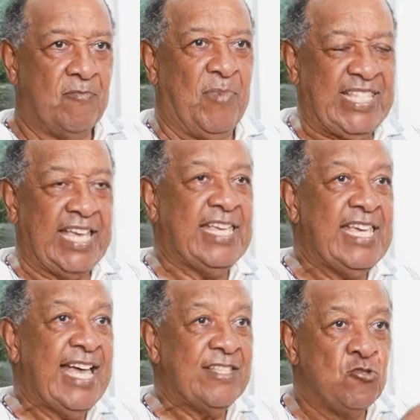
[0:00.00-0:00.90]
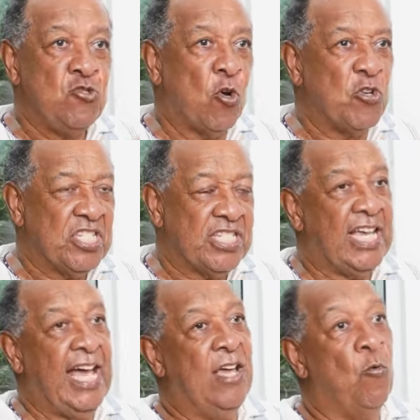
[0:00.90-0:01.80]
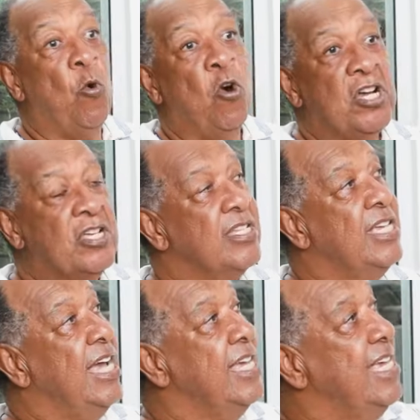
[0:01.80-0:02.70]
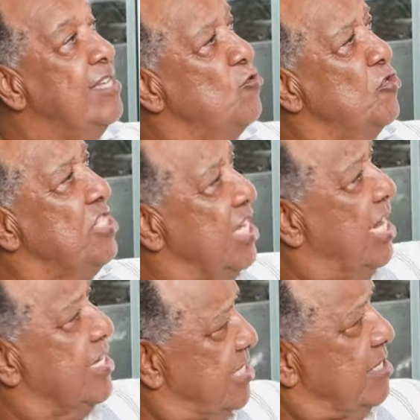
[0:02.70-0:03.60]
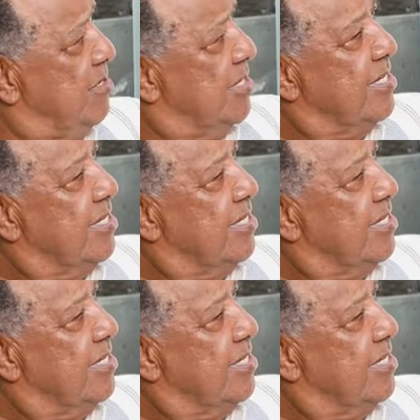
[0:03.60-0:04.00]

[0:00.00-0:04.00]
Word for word: But I hear noise and I walk, and I hear noise and I see